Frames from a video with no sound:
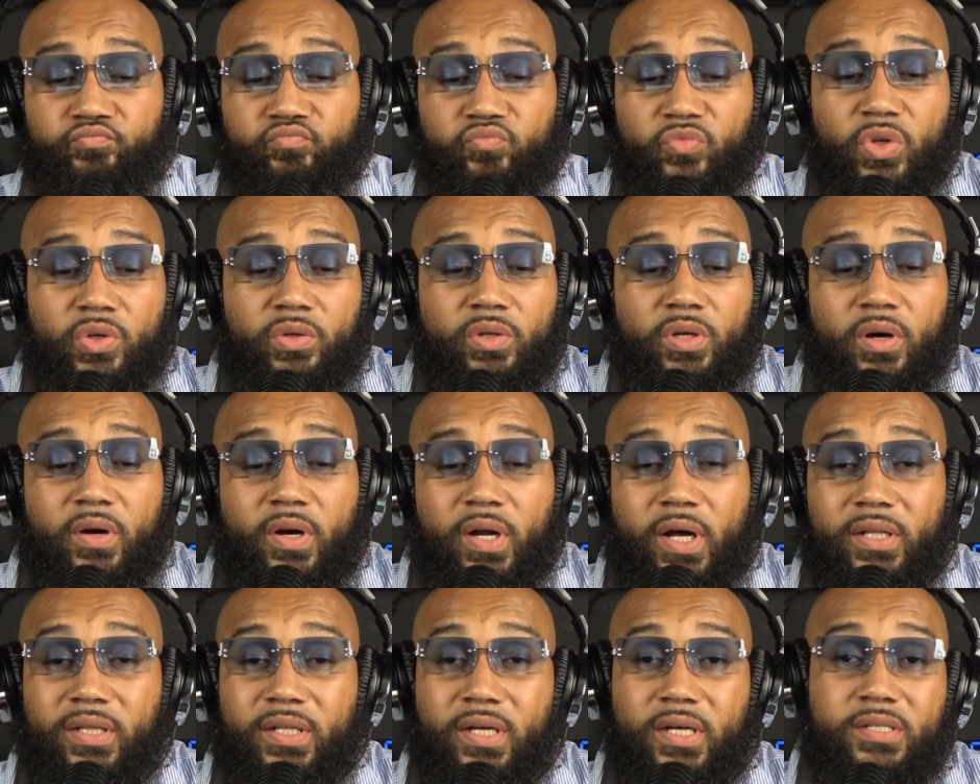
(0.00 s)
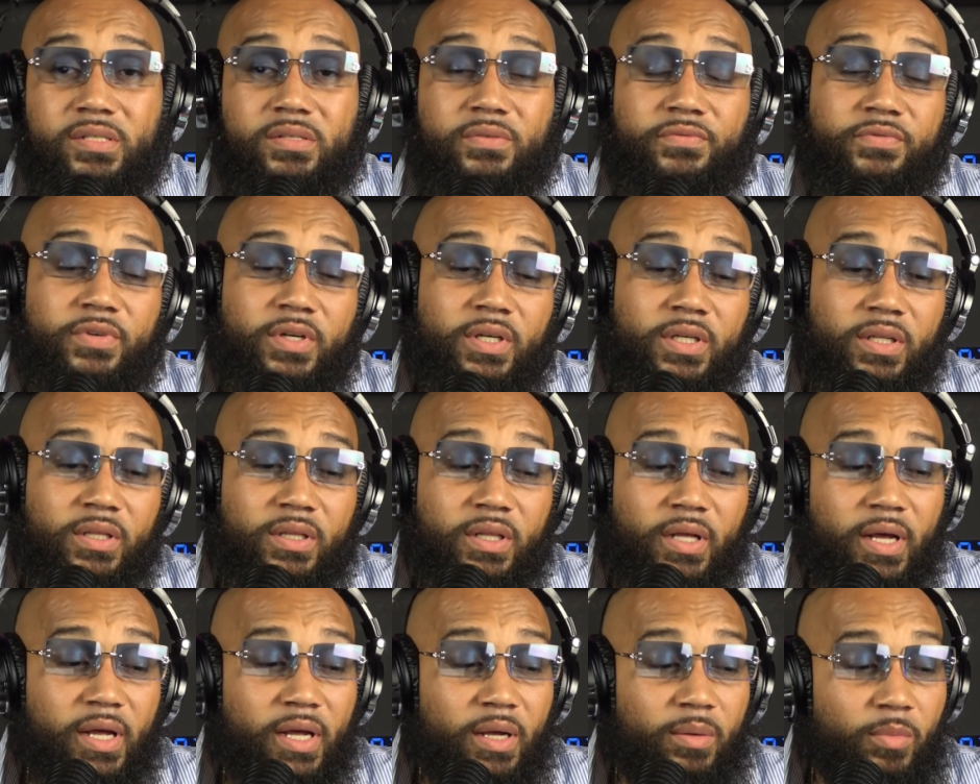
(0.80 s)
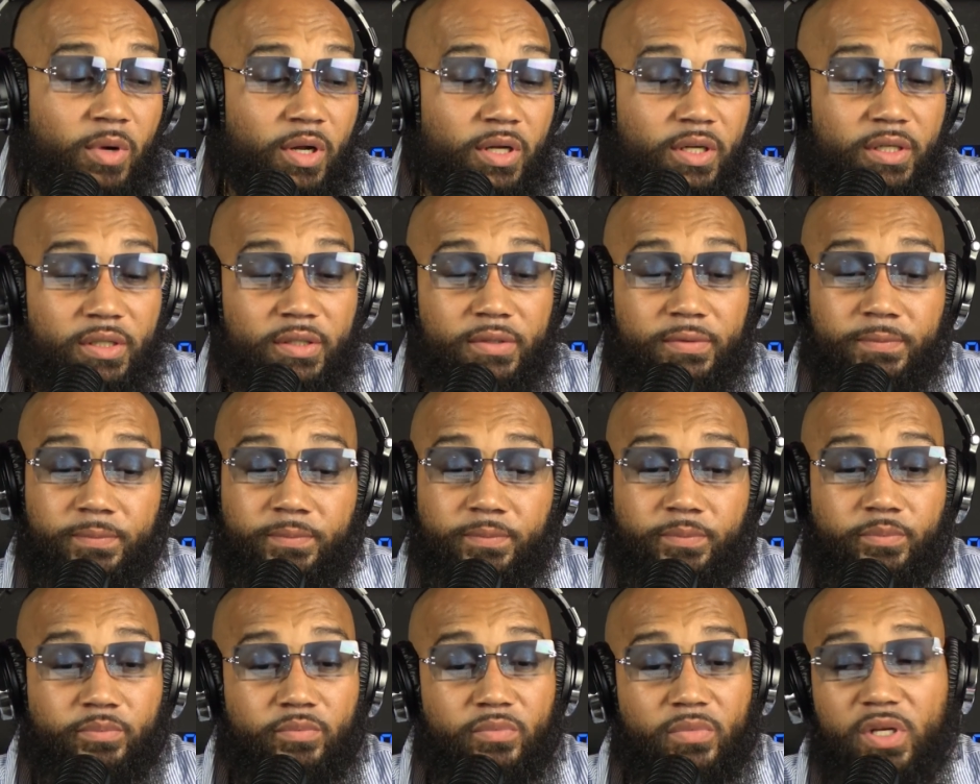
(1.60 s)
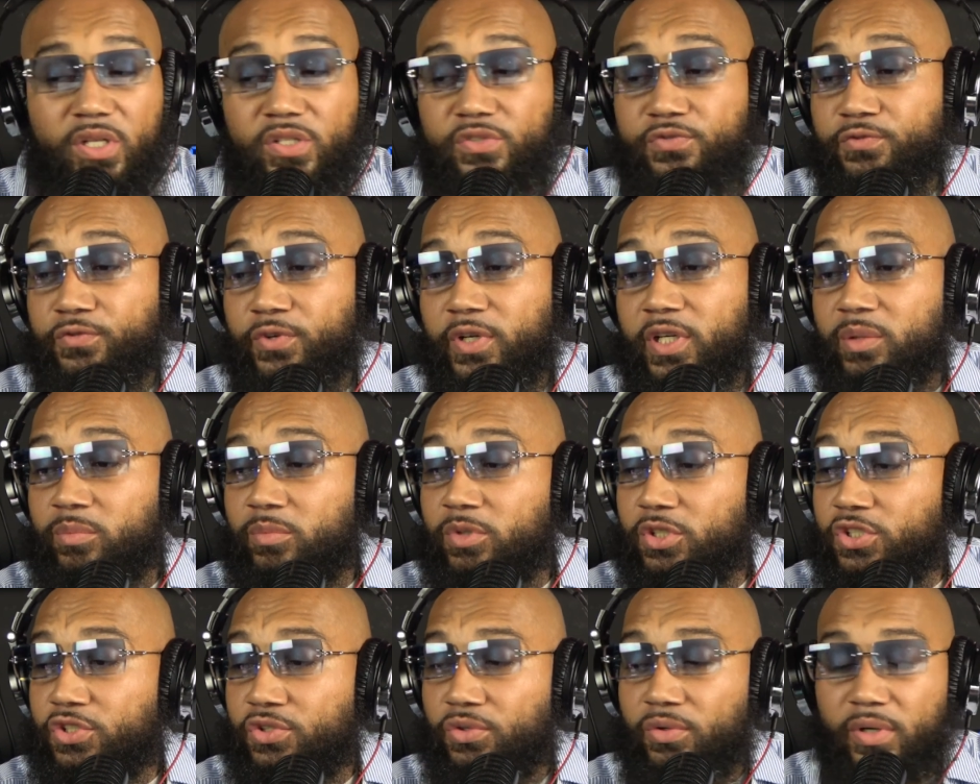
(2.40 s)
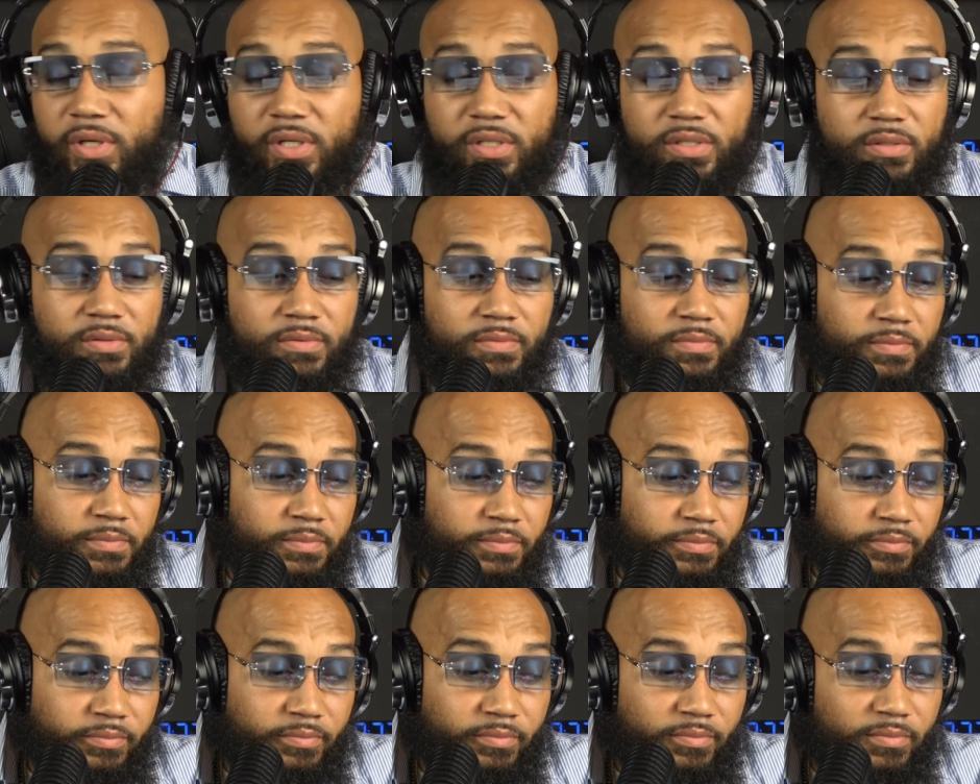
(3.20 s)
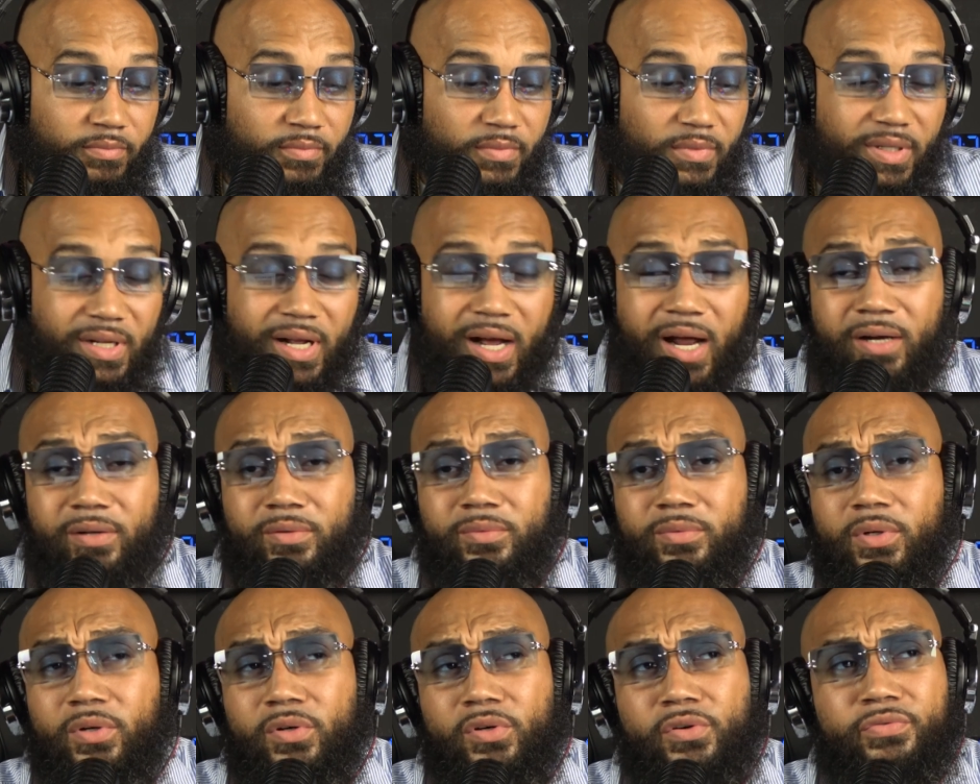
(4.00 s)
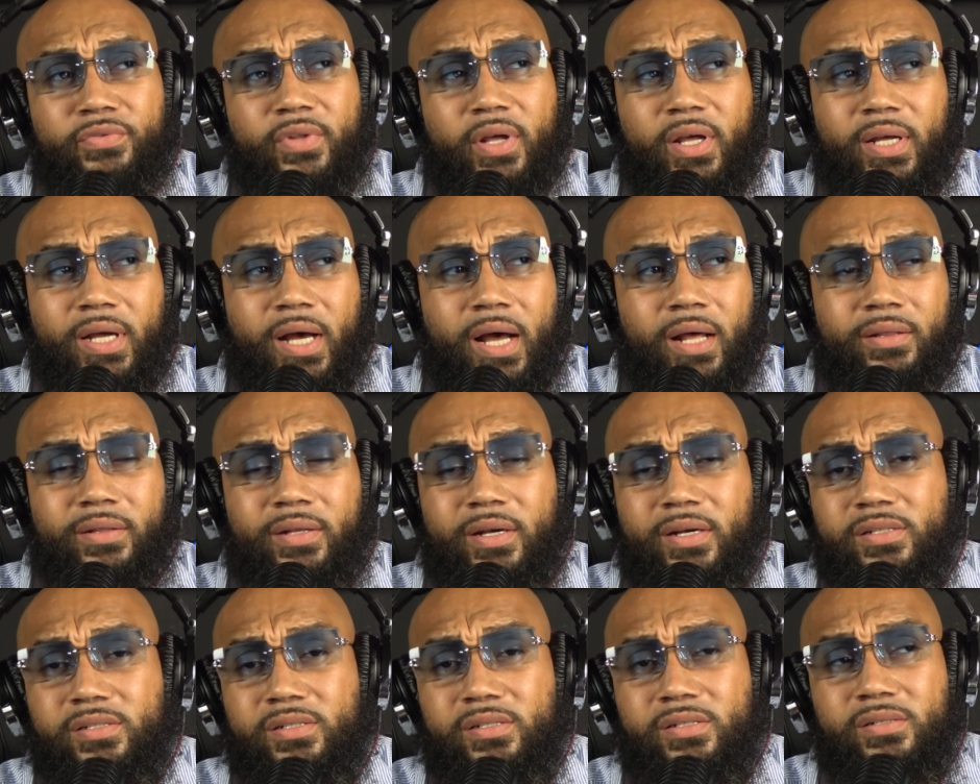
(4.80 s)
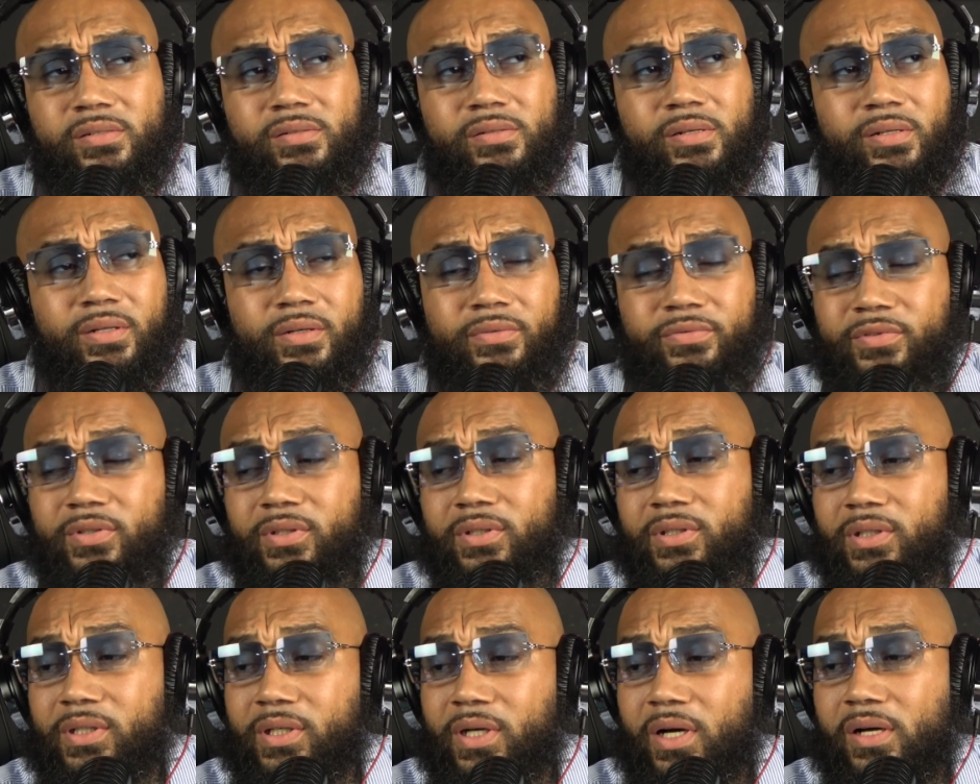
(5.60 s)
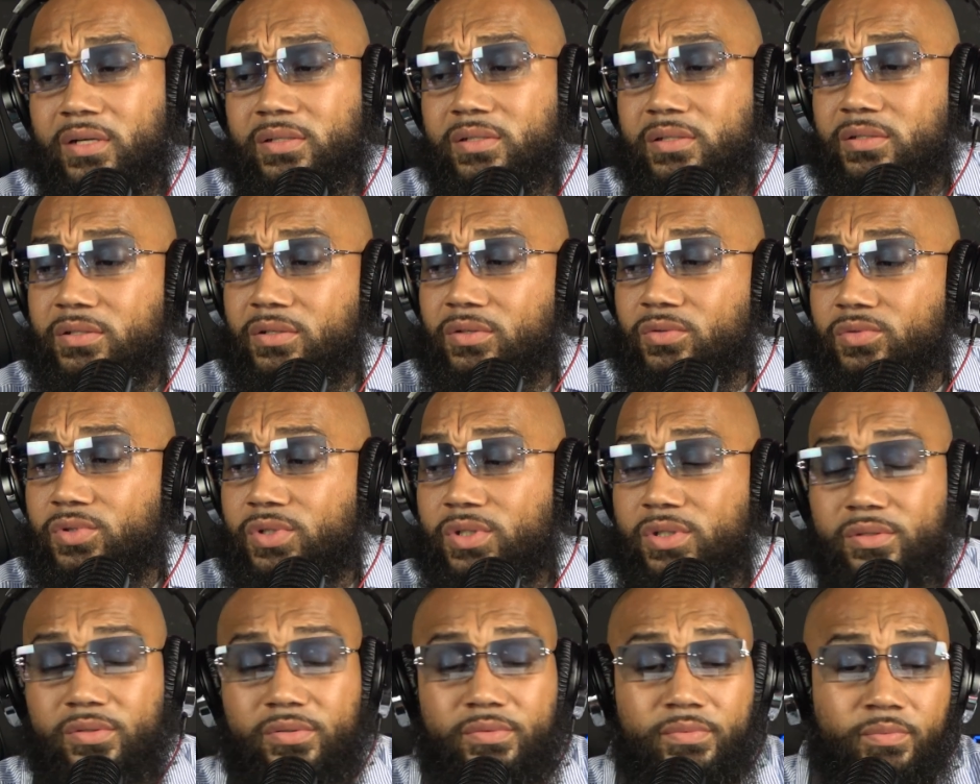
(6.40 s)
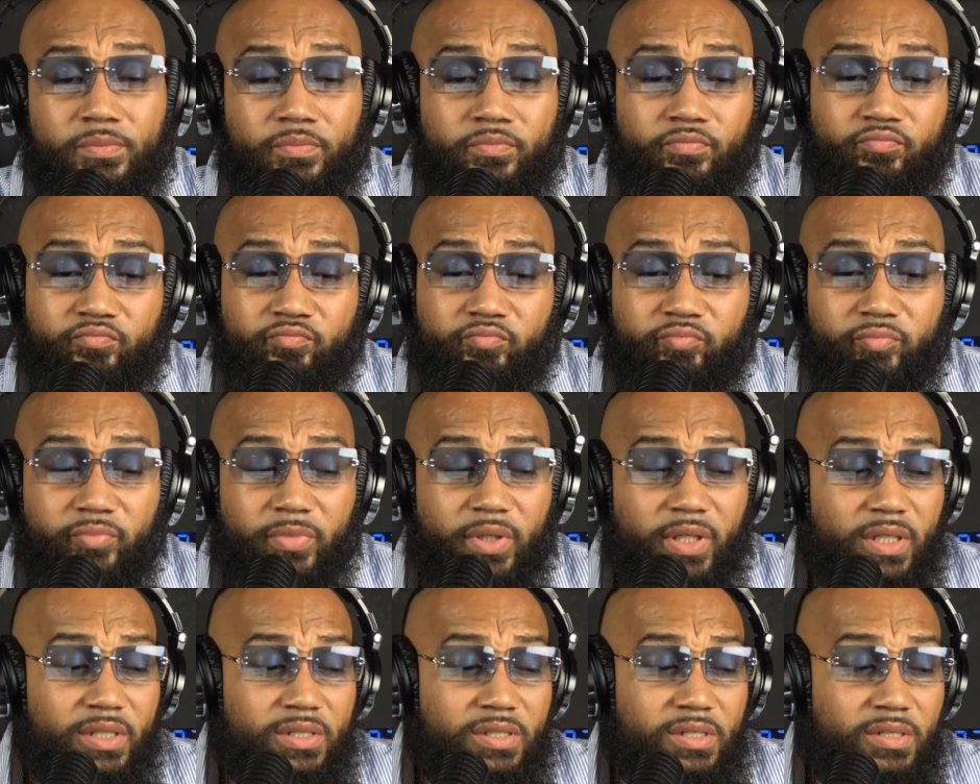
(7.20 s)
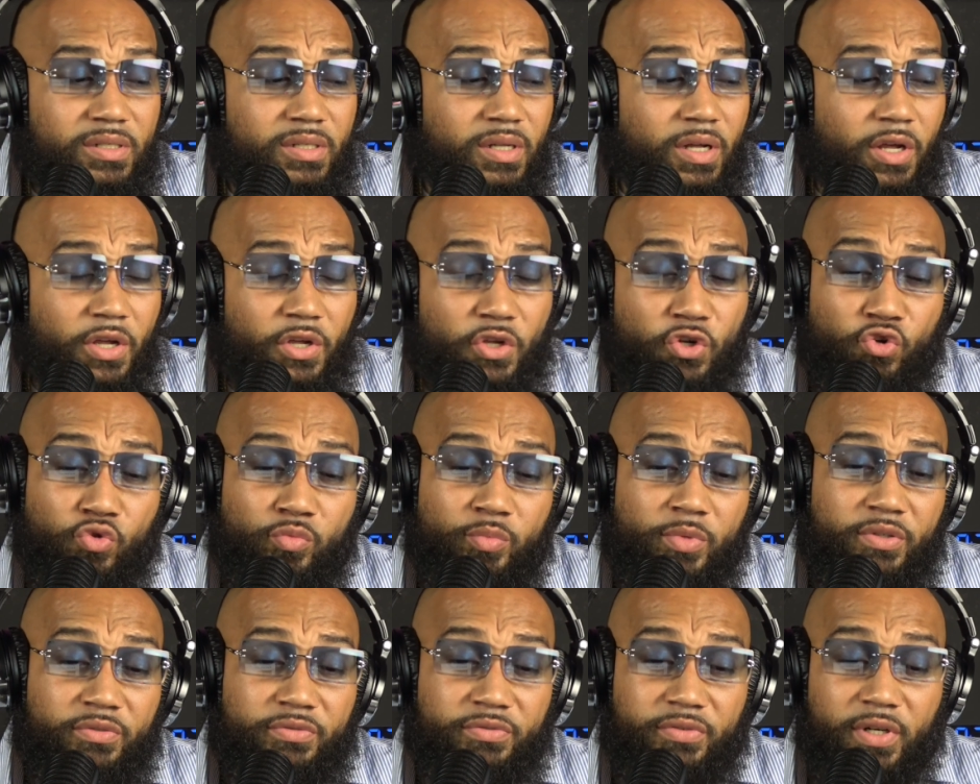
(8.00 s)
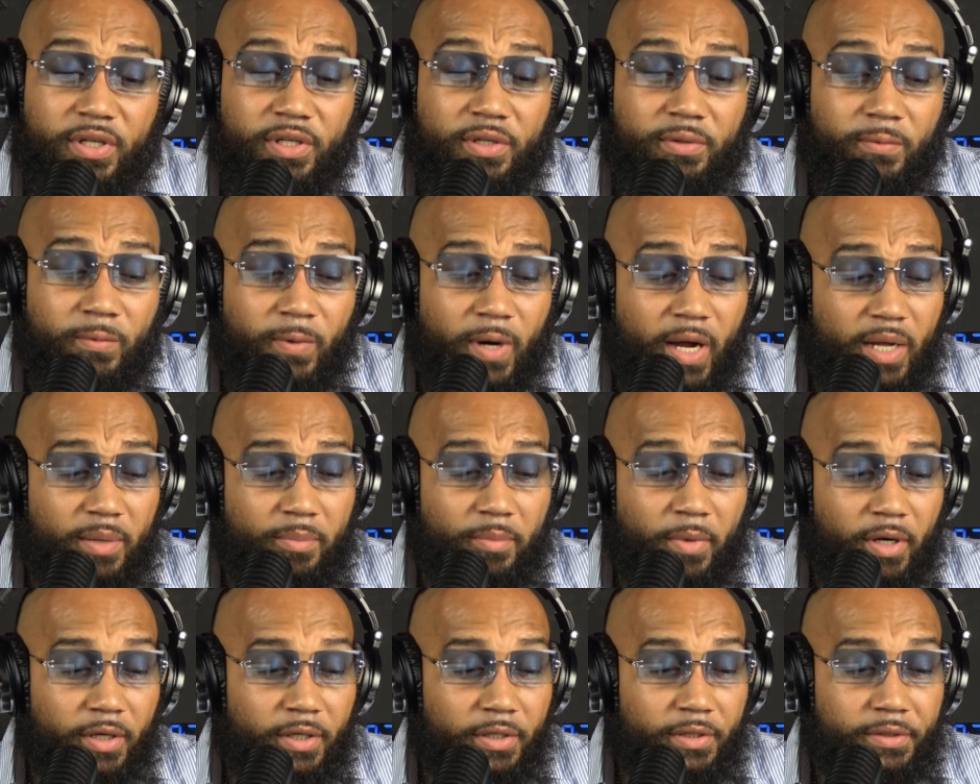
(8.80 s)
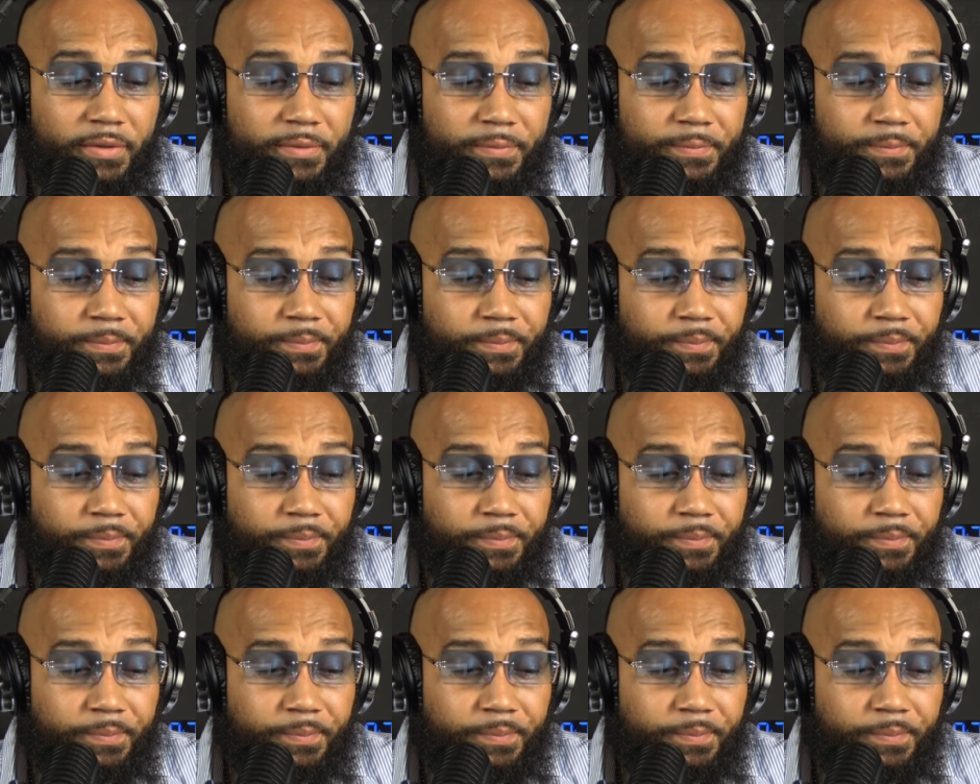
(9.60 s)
You know, like, that's the fucking thing, my nigga. It's freedom of choice. I don't know if they got that shit in the fucking Constitution, but it's just a human fucking right, my nigga.